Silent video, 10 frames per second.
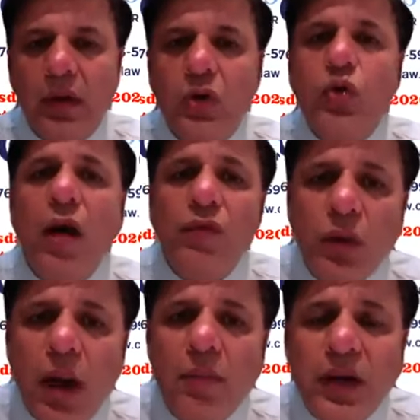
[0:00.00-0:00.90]
Do I have to
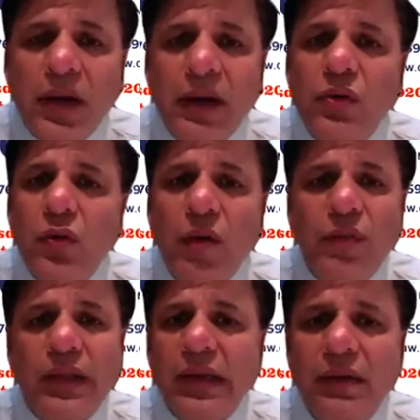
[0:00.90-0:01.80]
come here and do
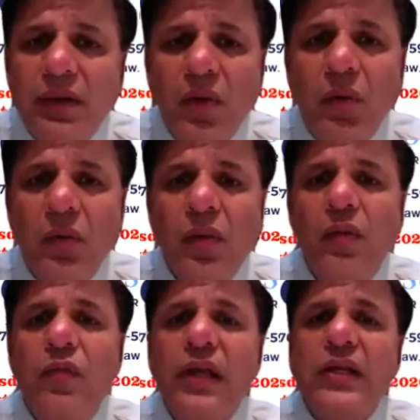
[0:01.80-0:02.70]
everything? No.
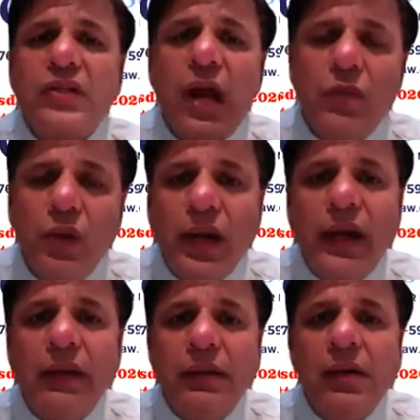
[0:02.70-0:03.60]
We can start
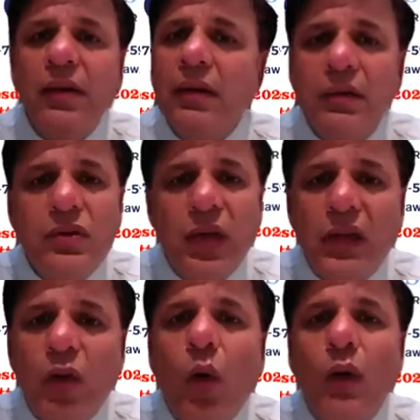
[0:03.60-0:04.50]
working together
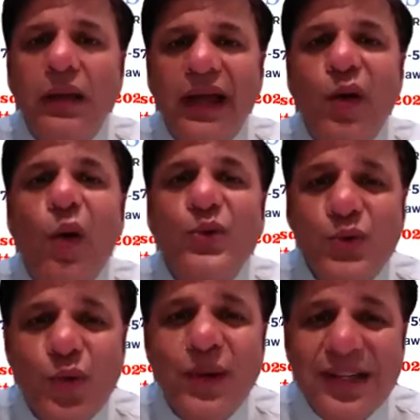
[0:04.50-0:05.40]
online on
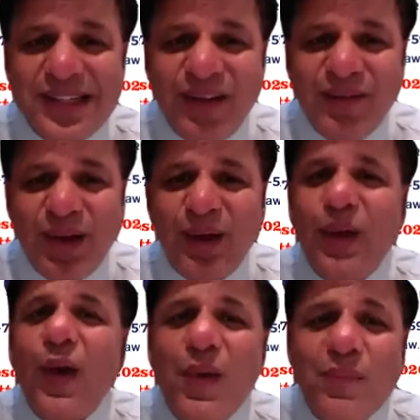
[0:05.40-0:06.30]
Zoom itself. A
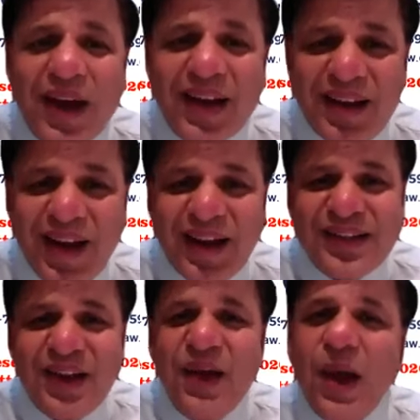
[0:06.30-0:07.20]
lot of my clients
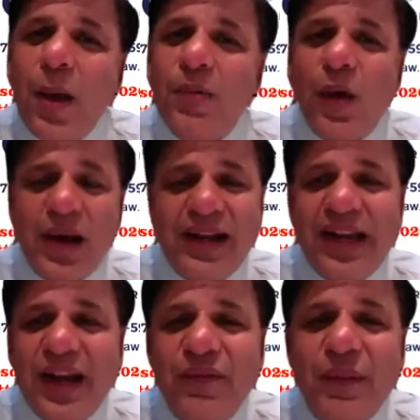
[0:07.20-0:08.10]
abroad are
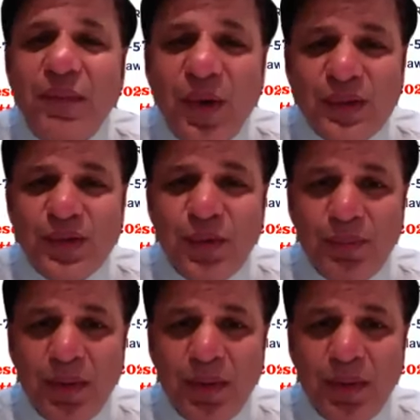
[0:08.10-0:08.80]
dealing with me on Zoom,